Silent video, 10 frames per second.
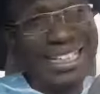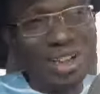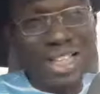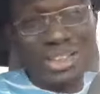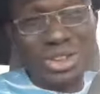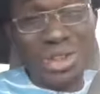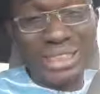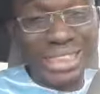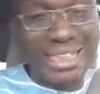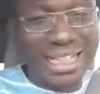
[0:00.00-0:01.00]
not
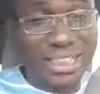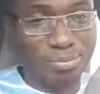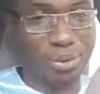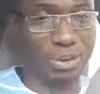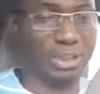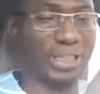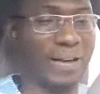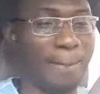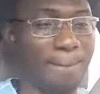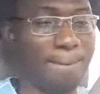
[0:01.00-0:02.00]
interested in export.
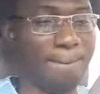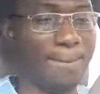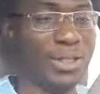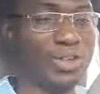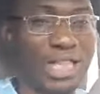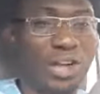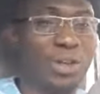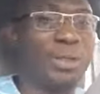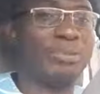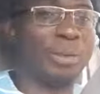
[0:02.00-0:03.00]
So their
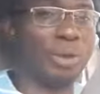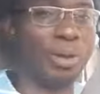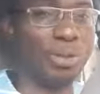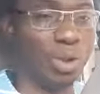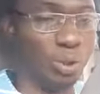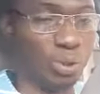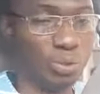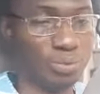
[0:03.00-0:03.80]
commitment becomes low.